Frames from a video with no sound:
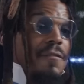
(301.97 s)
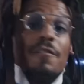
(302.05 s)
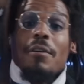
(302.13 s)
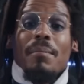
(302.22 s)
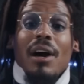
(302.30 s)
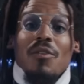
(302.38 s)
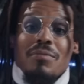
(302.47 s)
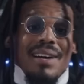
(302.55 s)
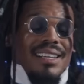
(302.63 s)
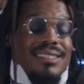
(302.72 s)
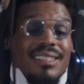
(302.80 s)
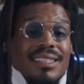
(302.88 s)
football with
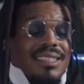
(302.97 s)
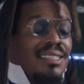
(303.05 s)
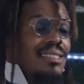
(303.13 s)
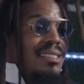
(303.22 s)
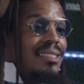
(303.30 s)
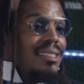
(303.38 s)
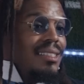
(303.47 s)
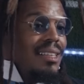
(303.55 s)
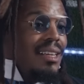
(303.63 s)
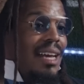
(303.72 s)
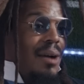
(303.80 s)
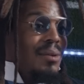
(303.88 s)
my sons.
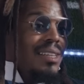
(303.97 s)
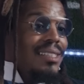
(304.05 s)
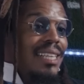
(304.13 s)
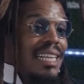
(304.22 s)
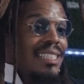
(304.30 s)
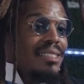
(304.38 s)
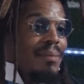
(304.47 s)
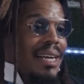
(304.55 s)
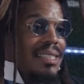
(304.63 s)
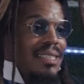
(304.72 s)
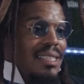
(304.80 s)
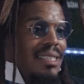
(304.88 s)
I want to teach my
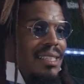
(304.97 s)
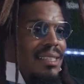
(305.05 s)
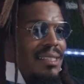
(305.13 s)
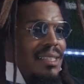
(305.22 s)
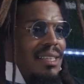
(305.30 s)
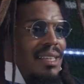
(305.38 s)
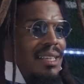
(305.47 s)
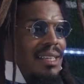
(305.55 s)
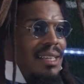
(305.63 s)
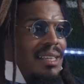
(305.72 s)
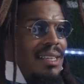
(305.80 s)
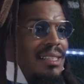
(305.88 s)
sons.
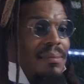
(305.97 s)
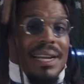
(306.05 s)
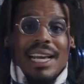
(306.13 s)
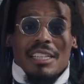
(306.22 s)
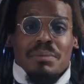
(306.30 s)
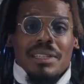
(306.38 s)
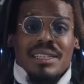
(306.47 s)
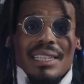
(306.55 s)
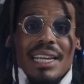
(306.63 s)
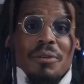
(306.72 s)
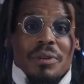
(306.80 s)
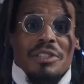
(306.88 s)
Somebody asked me
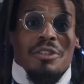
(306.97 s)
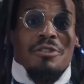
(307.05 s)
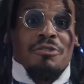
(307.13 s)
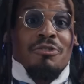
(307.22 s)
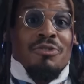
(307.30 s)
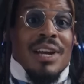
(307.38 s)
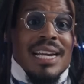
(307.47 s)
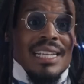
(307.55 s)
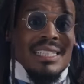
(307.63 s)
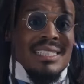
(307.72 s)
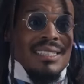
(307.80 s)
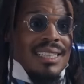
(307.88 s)
day, what's your
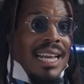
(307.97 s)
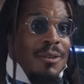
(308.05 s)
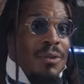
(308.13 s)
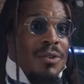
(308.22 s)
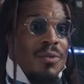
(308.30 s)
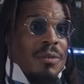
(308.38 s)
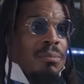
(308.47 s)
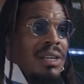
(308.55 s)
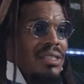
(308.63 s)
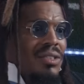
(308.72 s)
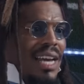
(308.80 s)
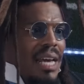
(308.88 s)
greatest, like, what
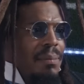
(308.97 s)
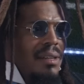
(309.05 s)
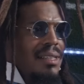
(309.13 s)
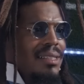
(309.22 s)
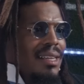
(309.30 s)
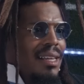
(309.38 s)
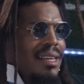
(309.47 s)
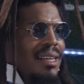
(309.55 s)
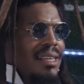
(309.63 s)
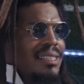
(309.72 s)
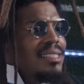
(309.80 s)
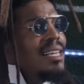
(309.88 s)
brings you happiness?
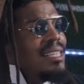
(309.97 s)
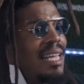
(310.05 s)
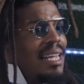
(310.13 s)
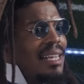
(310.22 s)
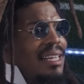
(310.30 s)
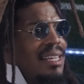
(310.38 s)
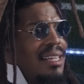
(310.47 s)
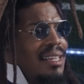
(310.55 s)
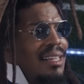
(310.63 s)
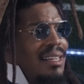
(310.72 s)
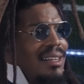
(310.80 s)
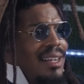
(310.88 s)
Sunday,
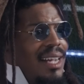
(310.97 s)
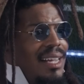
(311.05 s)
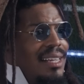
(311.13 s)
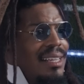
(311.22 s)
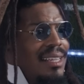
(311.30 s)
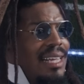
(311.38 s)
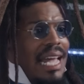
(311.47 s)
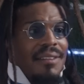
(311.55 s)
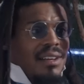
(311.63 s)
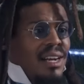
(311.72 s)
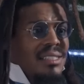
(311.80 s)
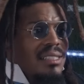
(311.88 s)
right?
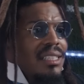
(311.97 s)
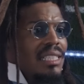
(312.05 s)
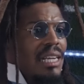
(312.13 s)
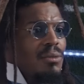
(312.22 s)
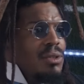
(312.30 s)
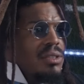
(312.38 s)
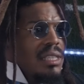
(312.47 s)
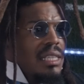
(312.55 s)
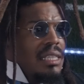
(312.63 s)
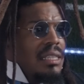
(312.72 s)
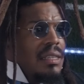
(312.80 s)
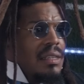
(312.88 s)
After our Sunday
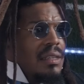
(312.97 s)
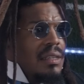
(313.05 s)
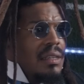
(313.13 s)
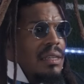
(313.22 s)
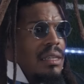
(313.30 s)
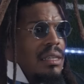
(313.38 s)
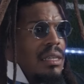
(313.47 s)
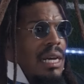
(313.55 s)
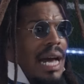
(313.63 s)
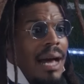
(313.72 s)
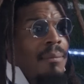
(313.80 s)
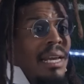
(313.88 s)
routine,
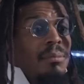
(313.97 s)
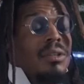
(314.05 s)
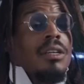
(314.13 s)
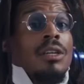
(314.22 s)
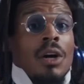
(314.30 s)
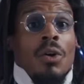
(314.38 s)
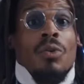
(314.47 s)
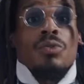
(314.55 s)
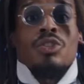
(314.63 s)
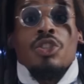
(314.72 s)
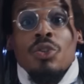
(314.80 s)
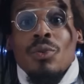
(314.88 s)
I'm able to go
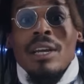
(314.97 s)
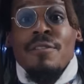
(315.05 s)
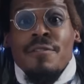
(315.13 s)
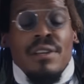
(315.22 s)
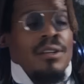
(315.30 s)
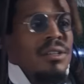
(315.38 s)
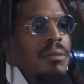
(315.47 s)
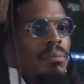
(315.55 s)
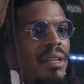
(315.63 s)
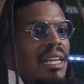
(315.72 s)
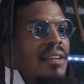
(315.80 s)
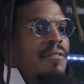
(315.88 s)
to a field and
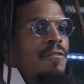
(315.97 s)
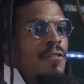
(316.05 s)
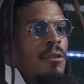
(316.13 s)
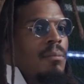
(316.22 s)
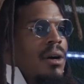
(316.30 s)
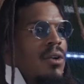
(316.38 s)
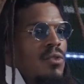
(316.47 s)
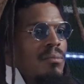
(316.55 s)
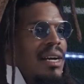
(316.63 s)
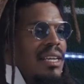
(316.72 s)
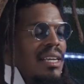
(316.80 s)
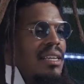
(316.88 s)
play football with
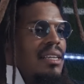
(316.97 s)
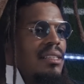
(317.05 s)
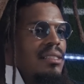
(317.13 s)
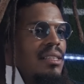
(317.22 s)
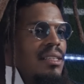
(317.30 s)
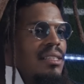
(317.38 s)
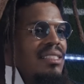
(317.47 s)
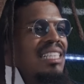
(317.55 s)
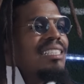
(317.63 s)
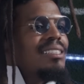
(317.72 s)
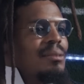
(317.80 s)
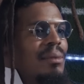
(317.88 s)
my kids,
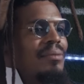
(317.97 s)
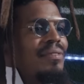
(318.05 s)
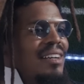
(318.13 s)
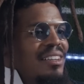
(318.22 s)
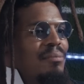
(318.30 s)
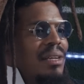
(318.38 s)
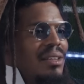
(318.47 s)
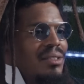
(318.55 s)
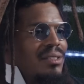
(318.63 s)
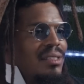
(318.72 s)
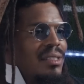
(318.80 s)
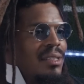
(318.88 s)
teaching them the
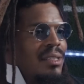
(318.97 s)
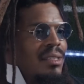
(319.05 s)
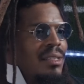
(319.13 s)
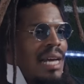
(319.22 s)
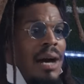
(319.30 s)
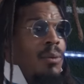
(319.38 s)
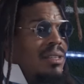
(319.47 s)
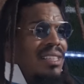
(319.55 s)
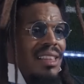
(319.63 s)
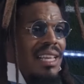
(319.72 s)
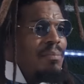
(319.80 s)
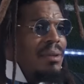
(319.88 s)
fundamentals. I
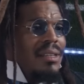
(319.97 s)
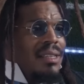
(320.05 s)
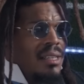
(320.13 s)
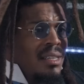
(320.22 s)
wasn't limping.